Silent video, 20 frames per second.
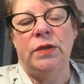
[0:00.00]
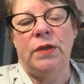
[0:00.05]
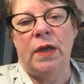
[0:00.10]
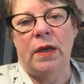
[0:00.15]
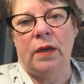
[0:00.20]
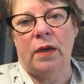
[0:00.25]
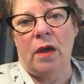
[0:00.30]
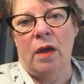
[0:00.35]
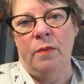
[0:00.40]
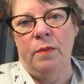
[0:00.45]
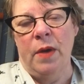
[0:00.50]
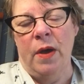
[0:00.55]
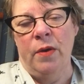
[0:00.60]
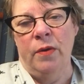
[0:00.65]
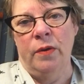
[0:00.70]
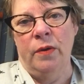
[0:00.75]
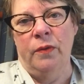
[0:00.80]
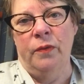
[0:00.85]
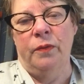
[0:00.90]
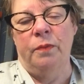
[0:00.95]
that come
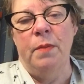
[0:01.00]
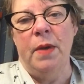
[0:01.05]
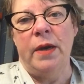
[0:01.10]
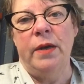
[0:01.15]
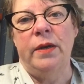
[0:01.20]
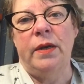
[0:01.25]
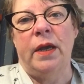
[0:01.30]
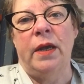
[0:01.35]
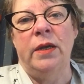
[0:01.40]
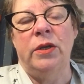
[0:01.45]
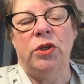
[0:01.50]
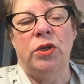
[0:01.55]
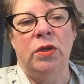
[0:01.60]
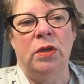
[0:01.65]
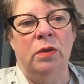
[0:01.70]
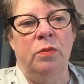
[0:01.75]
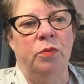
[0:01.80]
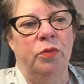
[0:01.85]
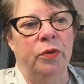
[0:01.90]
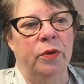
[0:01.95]
out of meditation
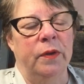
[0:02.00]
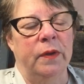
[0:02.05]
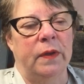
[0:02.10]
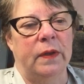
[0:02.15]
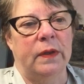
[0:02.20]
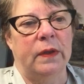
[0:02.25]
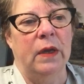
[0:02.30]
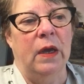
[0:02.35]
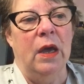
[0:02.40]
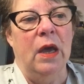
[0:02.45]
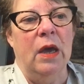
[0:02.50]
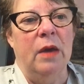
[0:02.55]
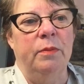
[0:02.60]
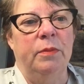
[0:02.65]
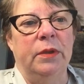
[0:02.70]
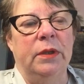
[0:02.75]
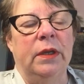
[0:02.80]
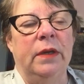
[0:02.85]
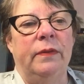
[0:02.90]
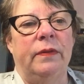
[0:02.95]
and Buddhist
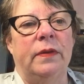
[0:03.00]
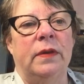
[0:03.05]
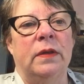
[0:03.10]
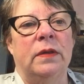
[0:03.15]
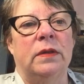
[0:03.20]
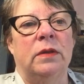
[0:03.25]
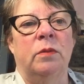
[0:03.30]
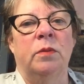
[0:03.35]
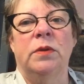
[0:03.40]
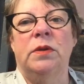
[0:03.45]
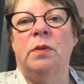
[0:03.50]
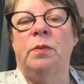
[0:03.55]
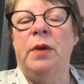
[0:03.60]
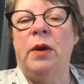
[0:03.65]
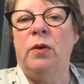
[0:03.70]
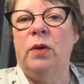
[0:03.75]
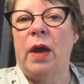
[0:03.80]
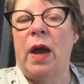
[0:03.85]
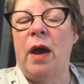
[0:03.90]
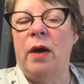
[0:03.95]
belief systems
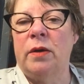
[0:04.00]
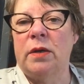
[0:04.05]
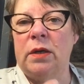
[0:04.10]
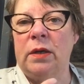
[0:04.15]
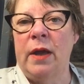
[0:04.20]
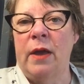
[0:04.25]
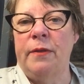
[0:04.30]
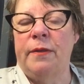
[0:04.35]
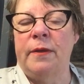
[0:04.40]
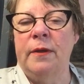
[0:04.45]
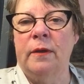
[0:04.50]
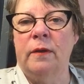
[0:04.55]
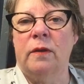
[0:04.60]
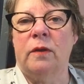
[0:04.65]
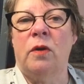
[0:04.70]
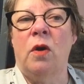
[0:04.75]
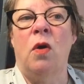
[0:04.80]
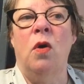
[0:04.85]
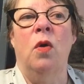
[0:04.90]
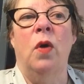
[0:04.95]
about how to let things
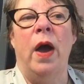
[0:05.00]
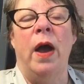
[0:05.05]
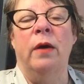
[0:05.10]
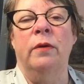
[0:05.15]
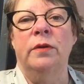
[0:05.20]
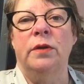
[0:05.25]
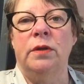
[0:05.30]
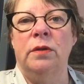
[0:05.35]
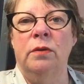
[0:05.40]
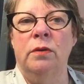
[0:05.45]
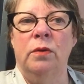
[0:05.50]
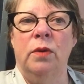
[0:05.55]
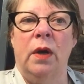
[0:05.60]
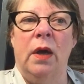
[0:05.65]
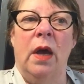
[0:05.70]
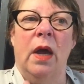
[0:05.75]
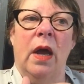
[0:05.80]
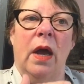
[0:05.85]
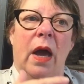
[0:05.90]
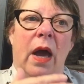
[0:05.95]
go, how
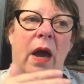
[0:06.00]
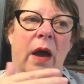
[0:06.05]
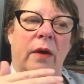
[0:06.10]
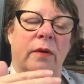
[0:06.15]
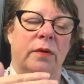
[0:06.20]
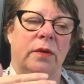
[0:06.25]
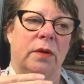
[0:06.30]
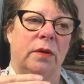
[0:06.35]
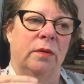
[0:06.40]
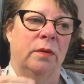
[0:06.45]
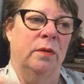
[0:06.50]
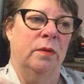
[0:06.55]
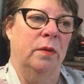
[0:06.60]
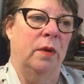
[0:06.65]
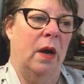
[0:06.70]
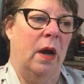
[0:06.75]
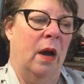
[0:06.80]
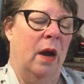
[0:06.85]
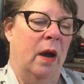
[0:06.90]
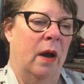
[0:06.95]
to
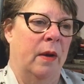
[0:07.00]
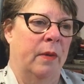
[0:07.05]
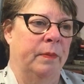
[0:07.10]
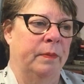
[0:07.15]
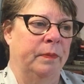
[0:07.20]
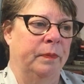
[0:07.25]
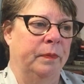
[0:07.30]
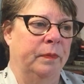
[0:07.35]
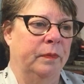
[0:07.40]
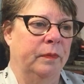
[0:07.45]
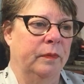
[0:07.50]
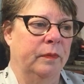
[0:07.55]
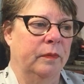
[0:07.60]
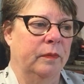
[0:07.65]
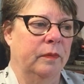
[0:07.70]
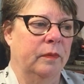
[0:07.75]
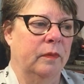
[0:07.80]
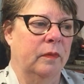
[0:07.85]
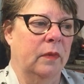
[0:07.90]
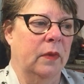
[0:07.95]

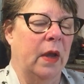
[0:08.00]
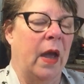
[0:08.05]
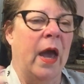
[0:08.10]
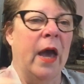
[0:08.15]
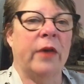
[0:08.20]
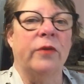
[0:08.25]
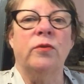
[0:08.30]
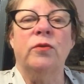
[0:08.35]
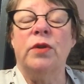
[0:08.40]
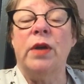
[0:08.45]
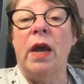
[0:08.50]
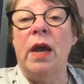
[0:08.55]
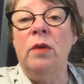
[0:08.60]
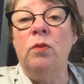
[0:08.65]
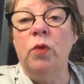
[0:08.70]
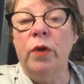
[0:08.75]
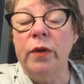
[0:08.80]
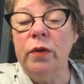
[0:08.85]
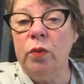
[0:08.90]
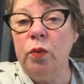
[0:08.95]
ascertain
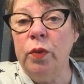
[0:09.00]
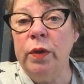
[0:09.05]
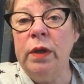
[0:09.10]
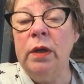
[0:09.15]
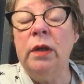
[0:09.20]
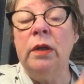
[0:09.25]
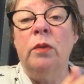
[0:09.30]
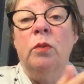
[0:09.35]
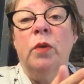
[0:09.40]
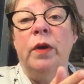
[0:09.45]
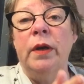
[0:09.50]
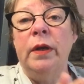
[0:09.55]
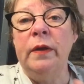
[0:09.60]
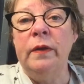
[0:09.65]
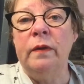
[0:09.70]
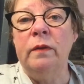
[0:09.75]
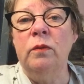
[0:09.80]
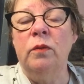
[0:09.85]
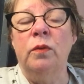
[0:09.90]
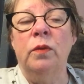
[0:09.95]
what is real and what
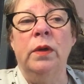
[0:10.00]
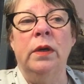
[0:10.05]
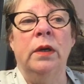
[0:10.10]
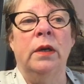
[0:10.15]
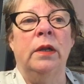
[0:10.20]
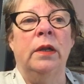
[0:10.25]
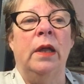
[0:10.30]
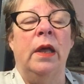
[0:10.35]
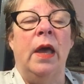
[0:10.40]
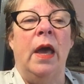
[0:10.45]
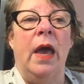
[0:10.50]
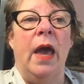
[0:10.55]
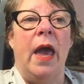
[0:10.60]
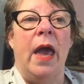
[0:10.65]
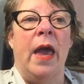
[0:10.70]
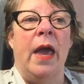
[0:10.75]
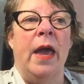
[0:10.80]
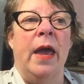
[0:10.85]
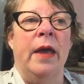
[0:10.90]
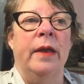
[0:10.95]
isn't real,
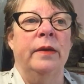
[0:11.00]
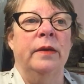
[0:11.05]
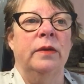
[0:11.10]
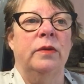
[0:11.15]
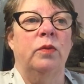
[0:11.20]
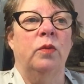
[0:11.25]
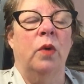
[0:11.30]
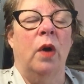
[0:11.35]
and